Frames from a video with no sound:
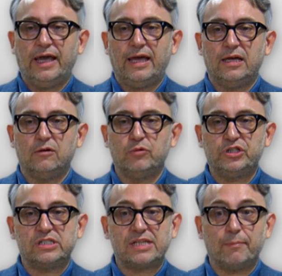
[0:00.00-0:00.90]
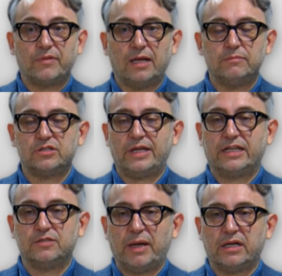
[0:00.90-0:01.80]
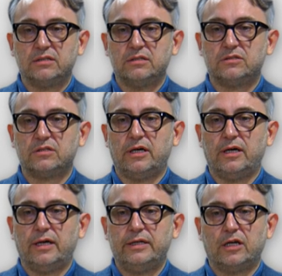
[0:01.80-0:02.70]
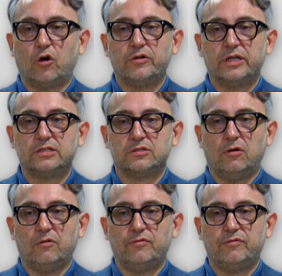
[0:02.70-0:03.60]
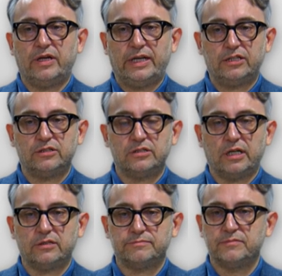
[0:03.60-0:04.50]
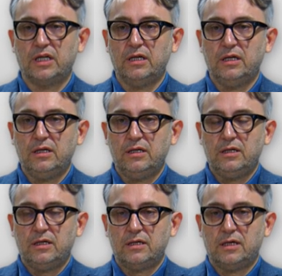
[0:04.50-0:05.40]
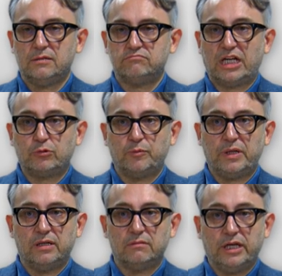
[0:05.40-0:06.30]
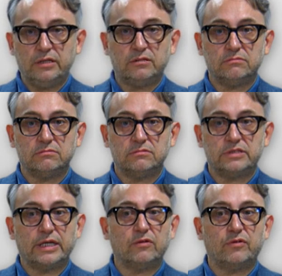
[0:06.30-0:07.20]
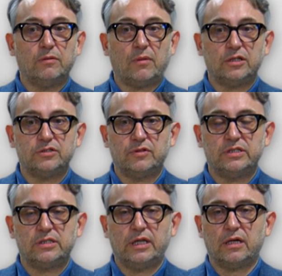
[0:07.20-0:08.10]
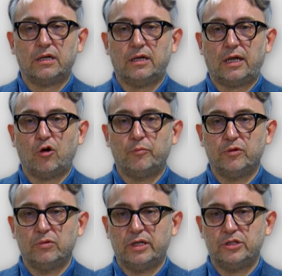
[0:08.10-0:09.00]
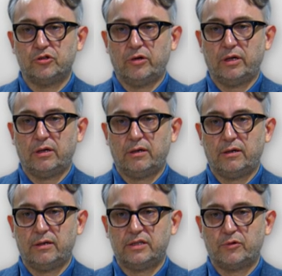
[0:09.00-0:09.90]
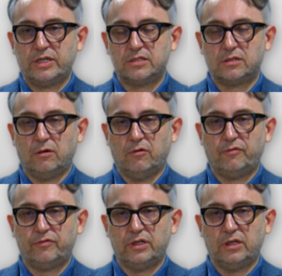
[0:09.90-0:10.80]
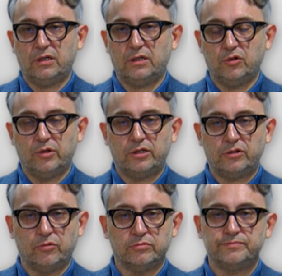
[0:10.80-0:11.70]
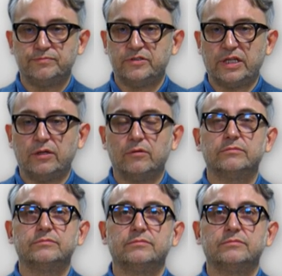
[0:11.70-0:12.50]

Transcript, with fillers: uh, which is sometimes expected uh, in the context of a nation state. Uh, that would be it Thank you very much for listening, and I hope you will enjoy uh, the rest of the unit too. Thank you.